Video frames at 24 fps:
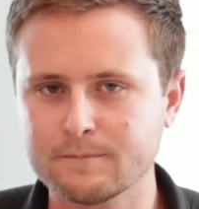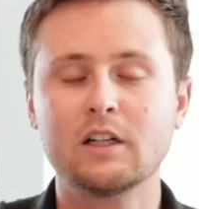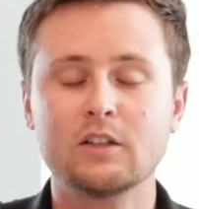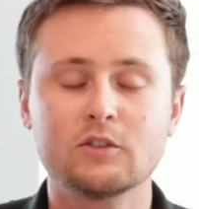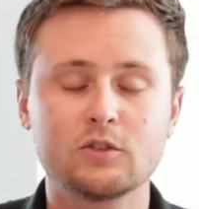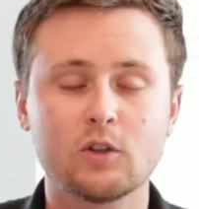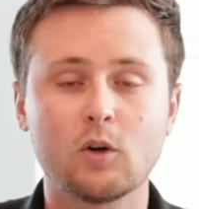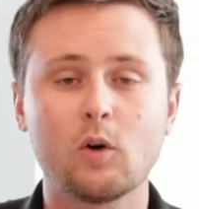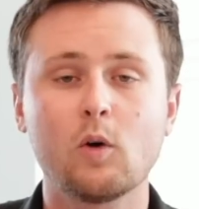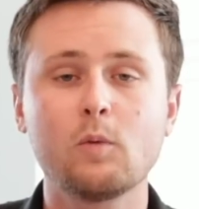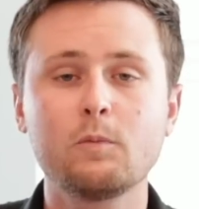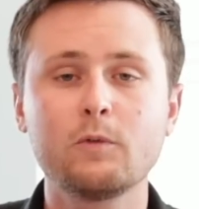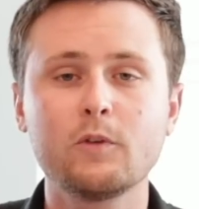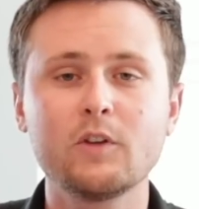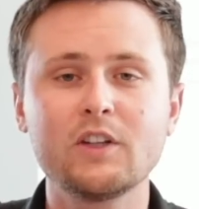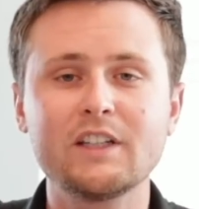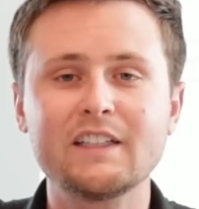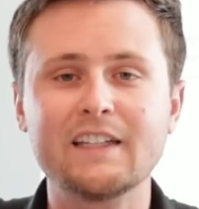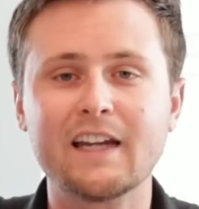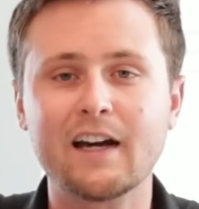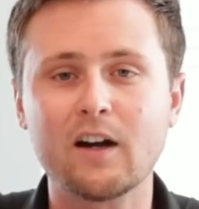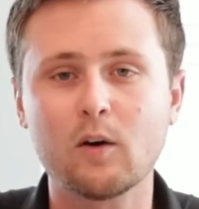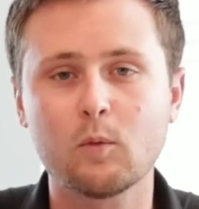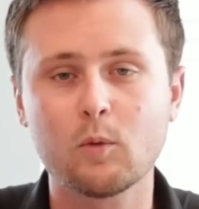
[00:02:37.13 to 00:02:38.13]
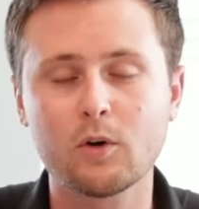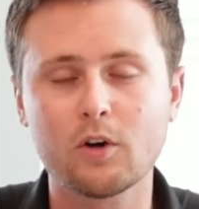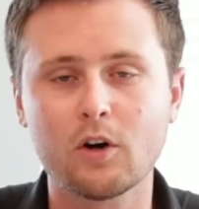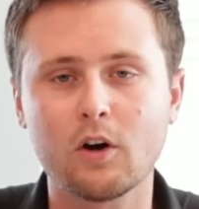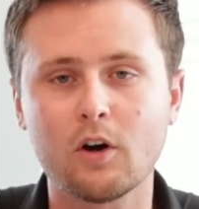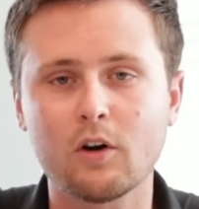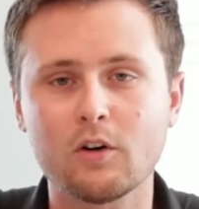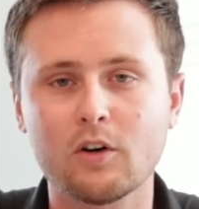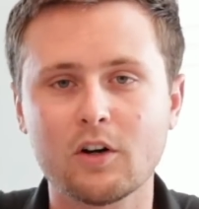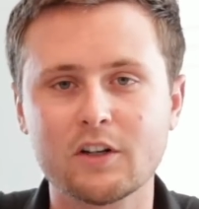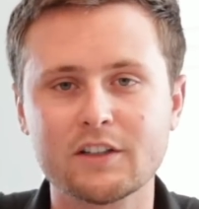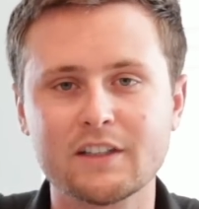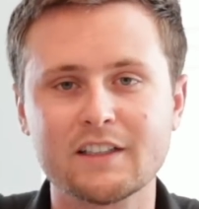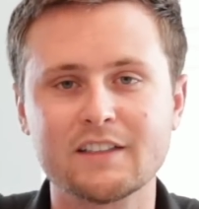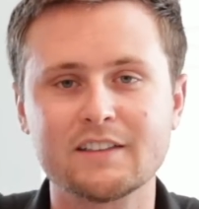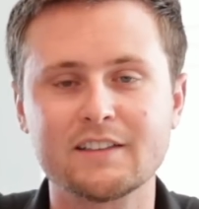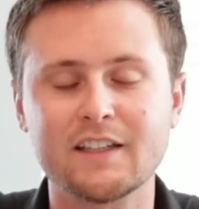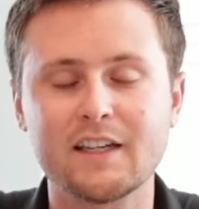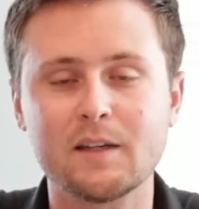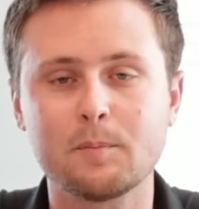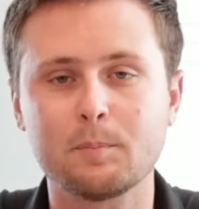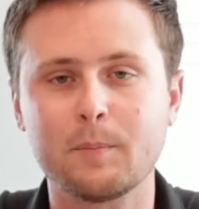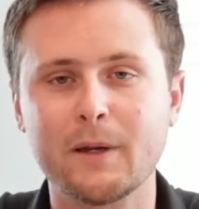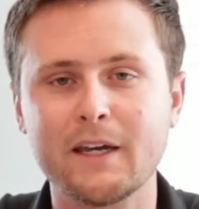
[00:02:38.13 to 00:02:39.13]
So hopefully now we're all on the
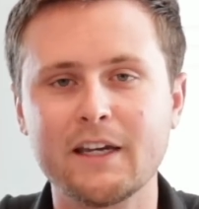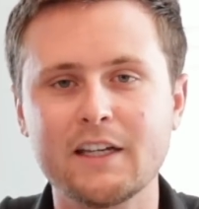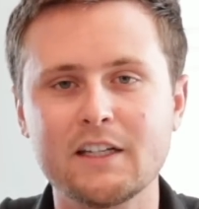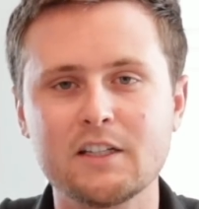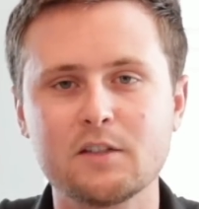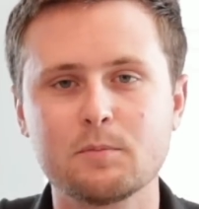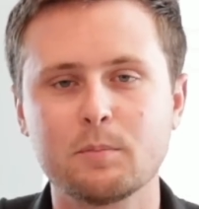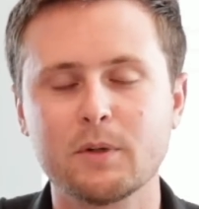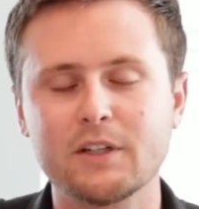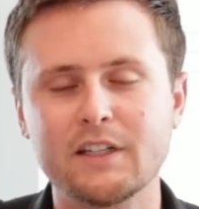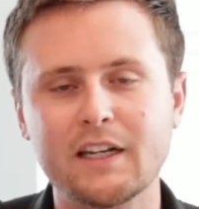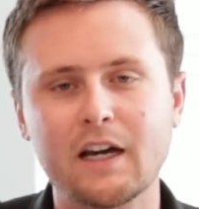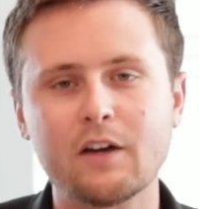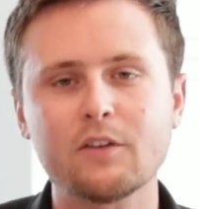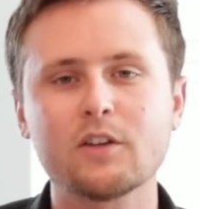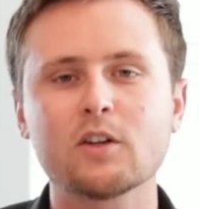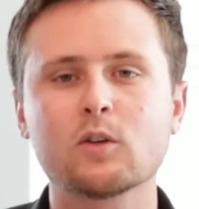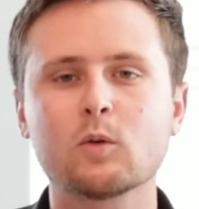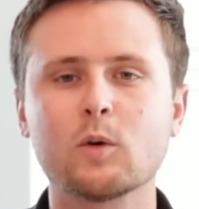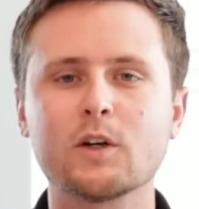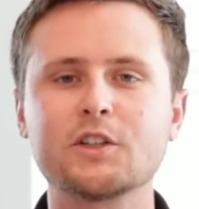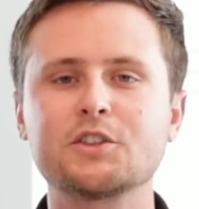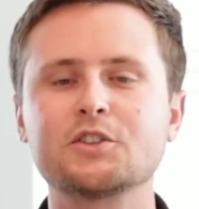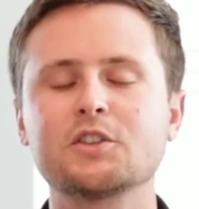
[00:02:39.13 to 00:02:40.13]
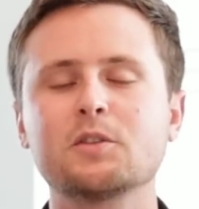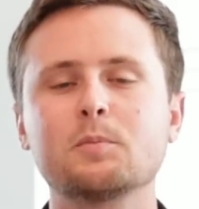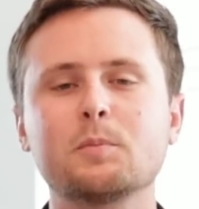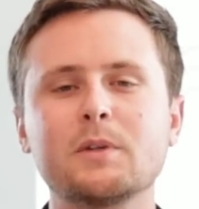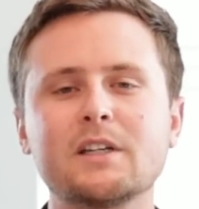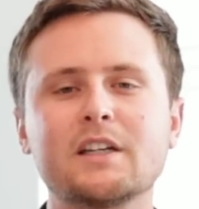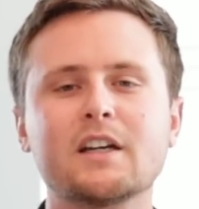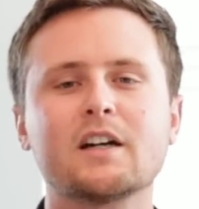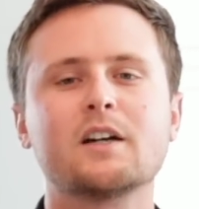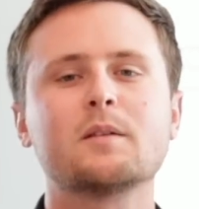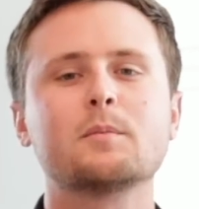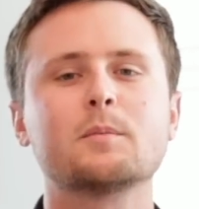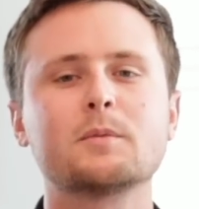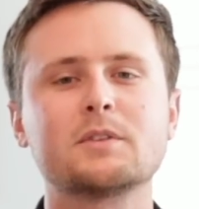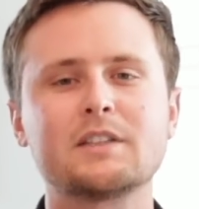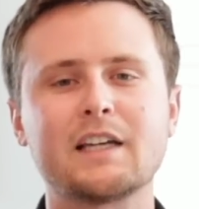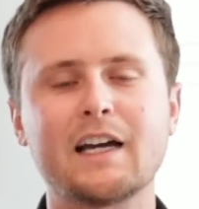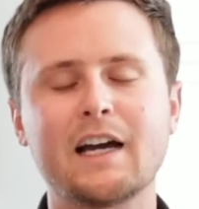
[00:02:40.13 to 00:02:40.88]
same page, but now the question becomes,